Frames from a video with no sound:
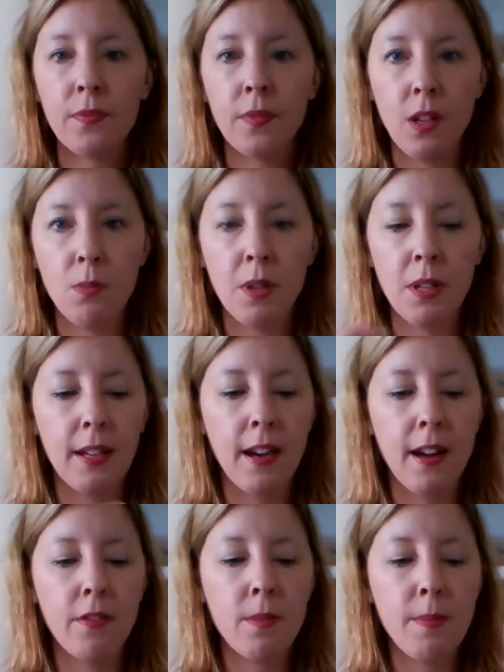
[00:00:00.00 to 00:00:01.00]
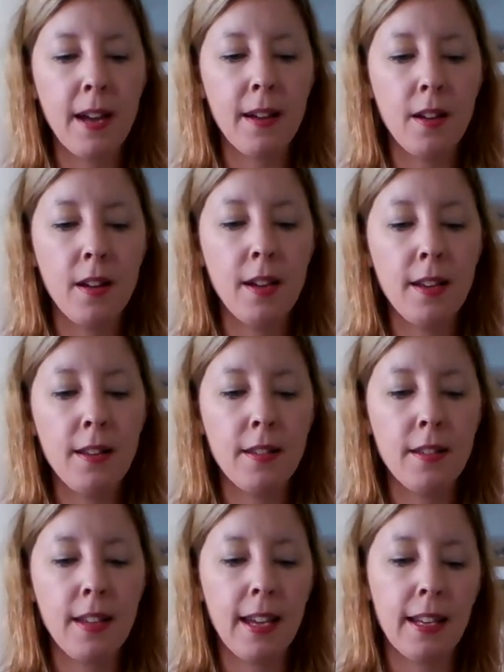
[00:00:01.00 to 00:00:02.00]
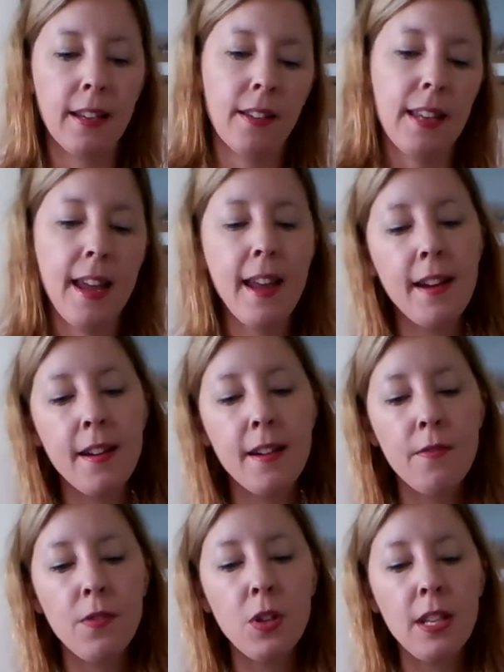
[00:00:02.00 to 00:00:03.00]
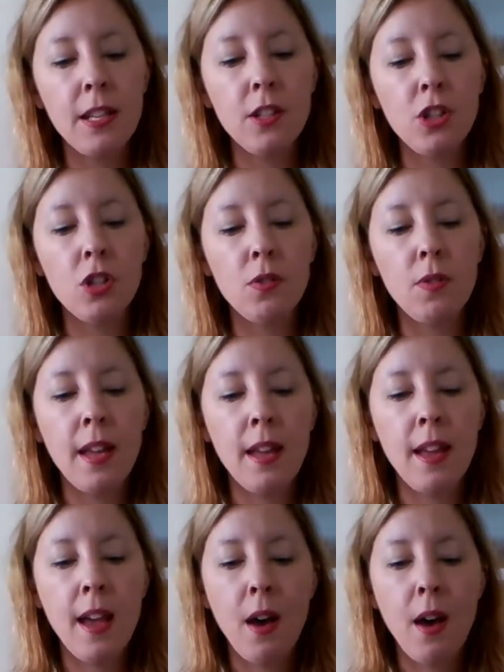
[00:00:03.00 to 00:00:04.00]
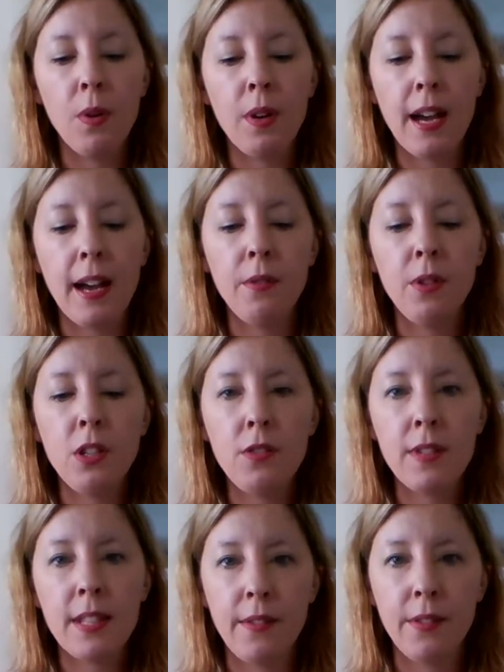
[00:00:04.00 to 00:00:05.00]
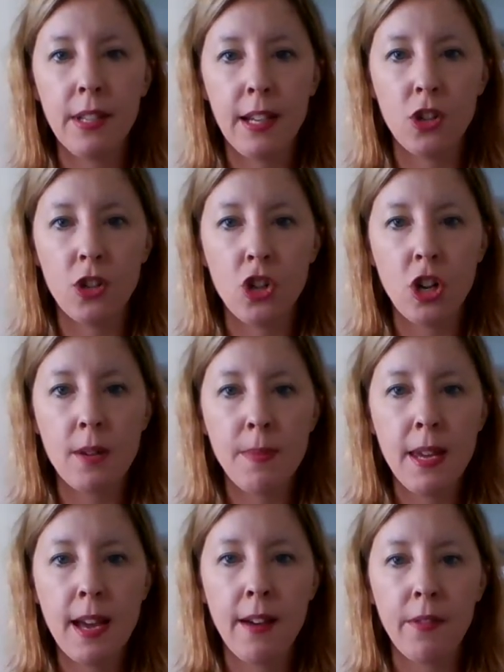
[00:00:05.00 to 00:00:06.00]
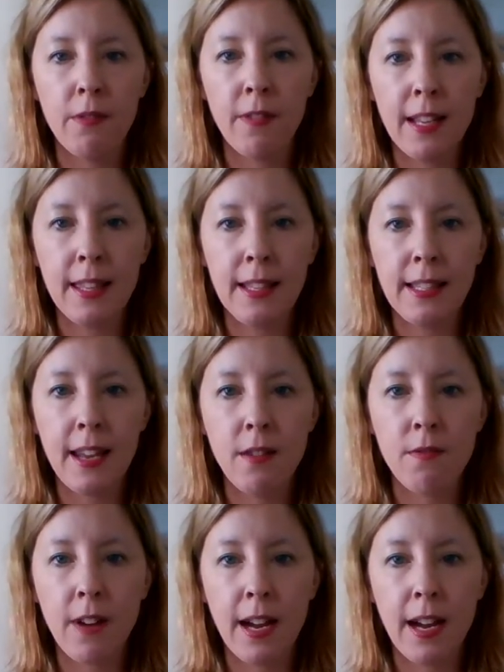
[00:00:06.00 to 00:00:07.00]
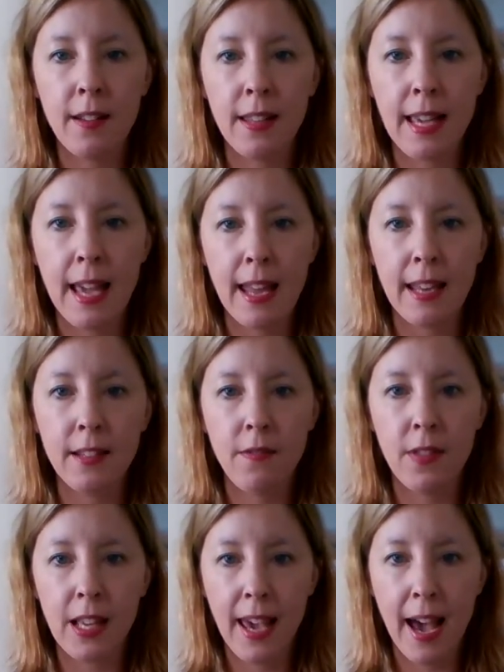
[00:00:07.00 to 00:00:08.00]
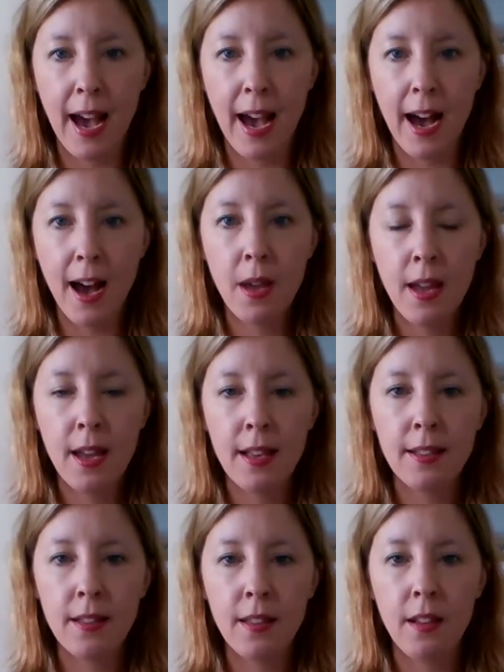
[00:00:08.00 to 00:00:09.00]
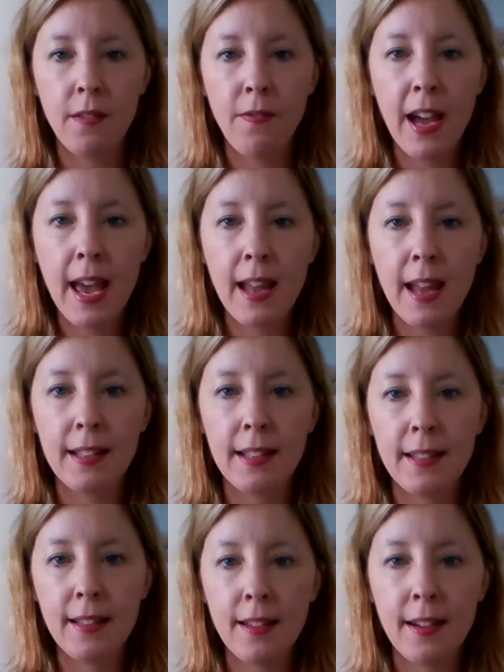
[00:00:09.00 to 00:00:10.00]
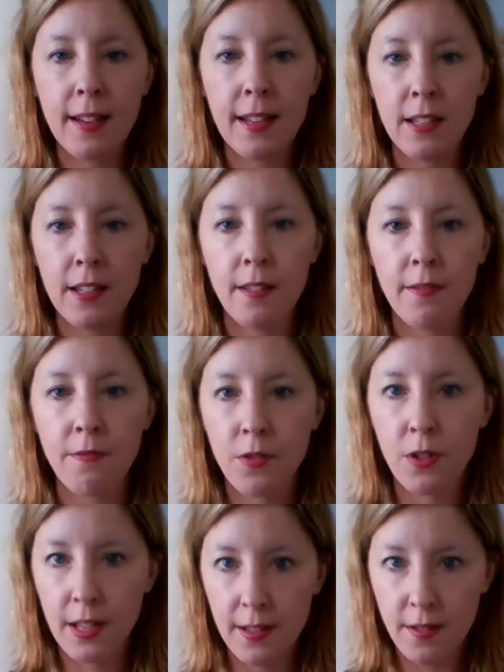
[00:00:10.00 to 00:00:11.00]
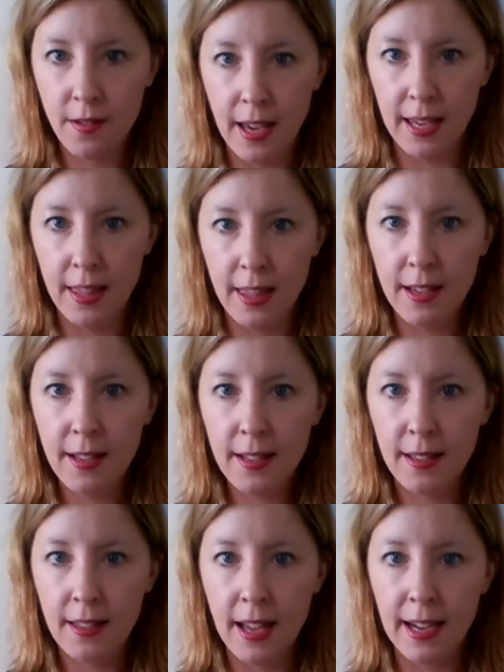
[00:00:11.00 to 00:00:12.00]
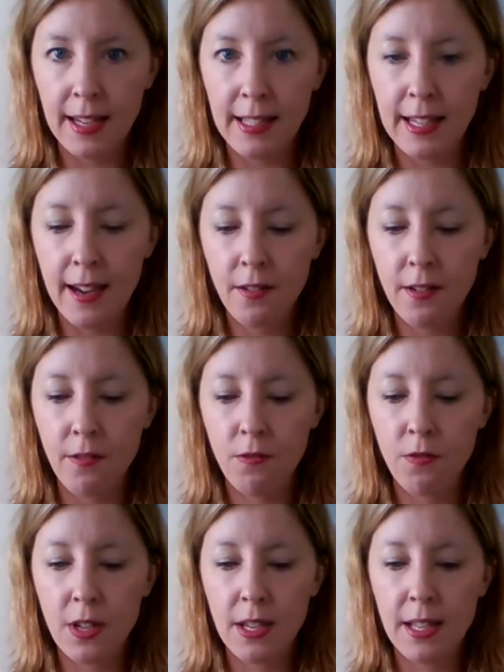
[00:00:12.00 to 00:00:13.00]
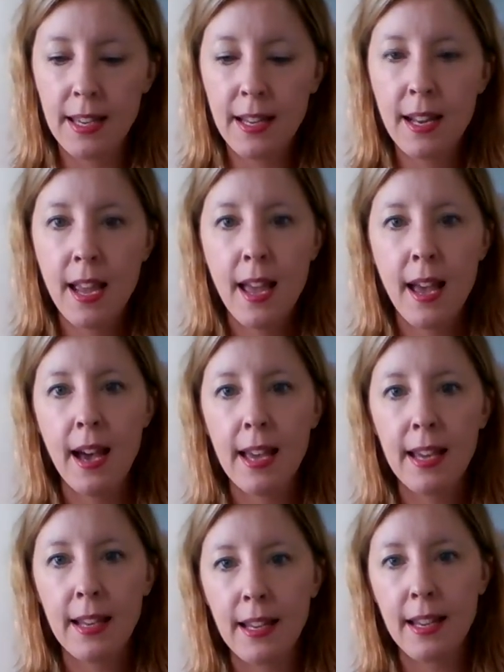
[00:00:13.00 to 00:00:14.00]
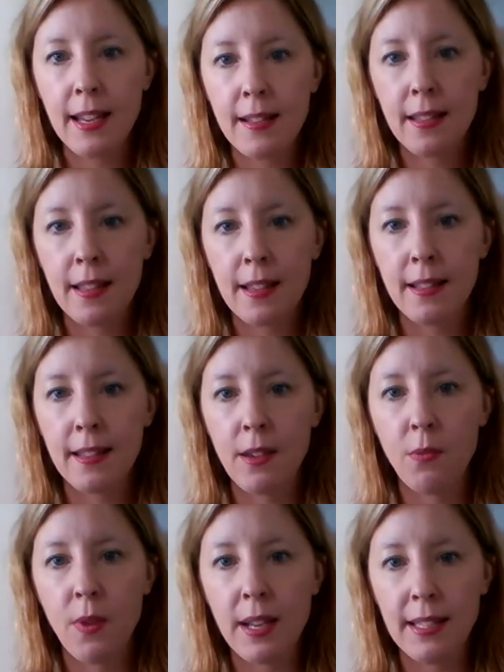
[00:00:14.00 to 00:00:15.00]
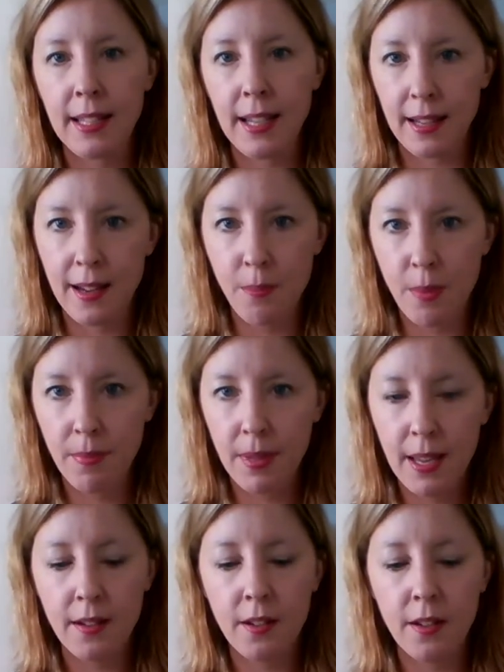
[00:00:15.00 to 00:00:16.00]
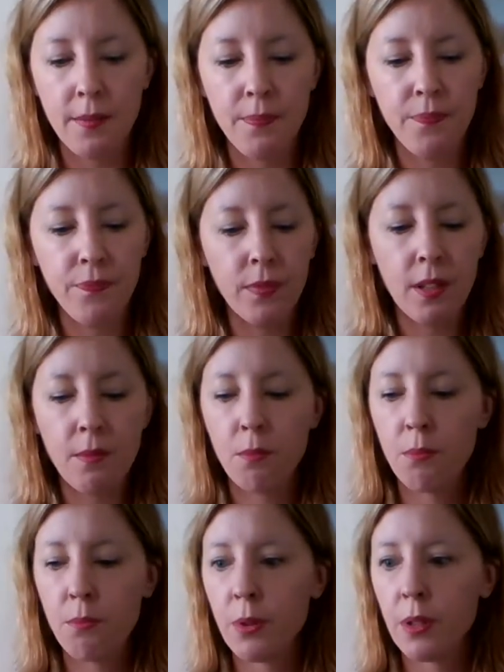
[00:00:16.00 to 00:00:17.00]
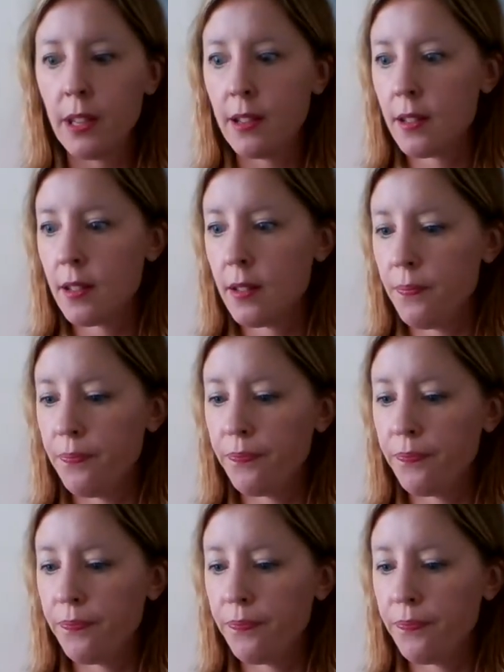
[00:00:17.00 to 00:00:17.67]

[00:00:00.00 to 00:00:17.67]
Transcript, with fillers: you put the cover back on taking out the air if you need to what i would do is i would take a sharpie i would write the date right on the end of the cap so that if I had it stuck into the freezer like this, lying down and freezing, I could easily see what date I pumped that on. Brilliant.